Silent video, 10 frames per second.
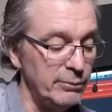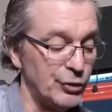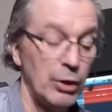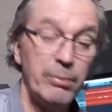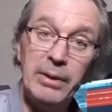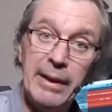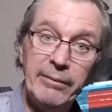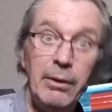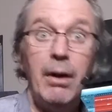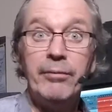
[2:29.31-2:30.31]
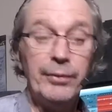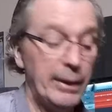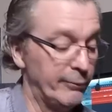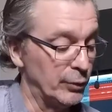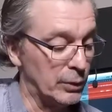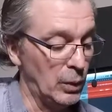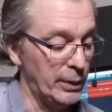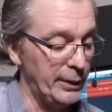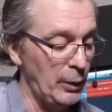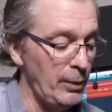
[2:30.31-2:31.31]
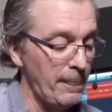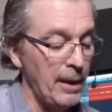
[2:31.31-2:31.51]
sharp 11, awful name for a chord, I know,